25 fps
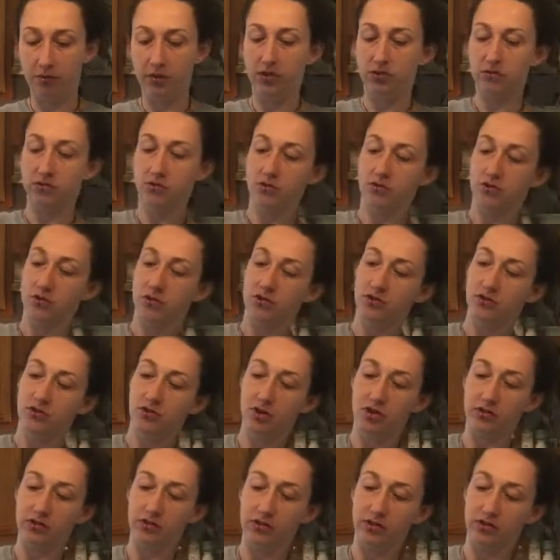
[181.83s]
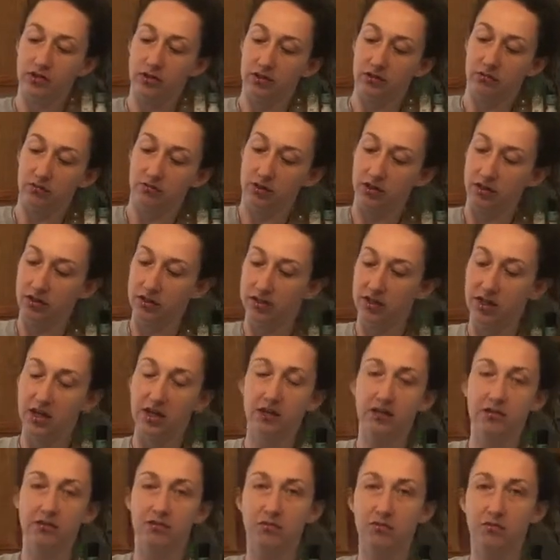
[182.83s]
And when you do this, you're also going to want
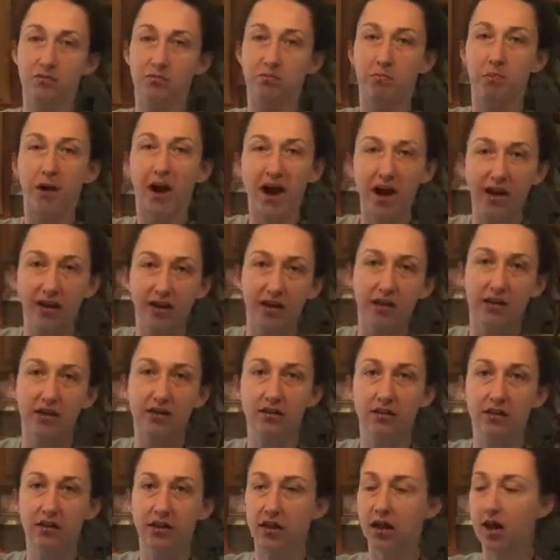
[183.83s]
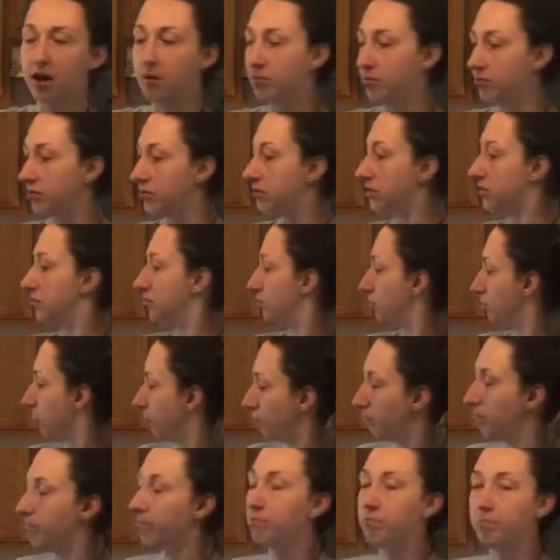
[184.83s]
to pack it into the cup, which
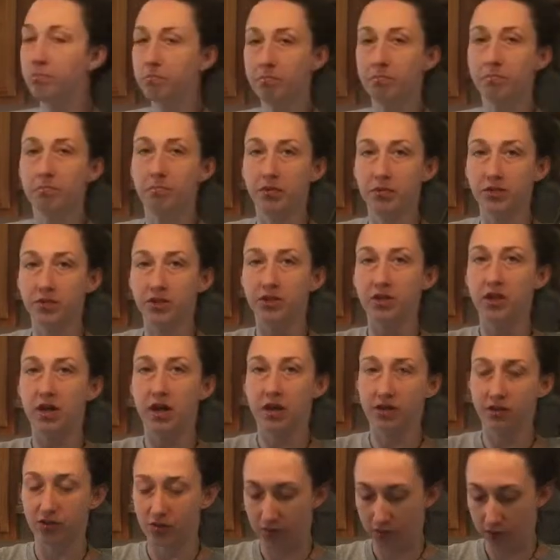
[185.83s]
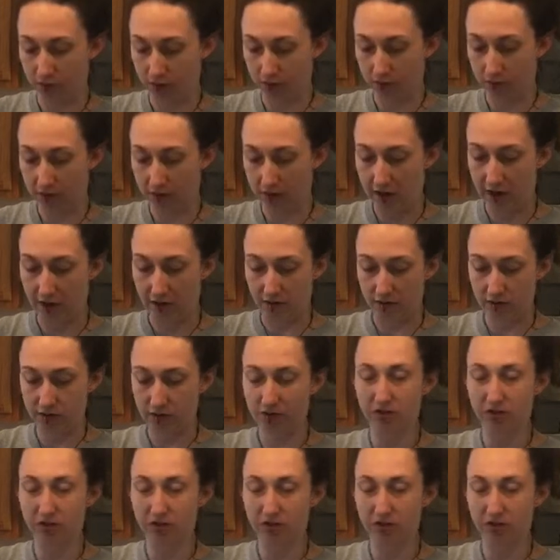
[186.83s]
will push the extra liquid out.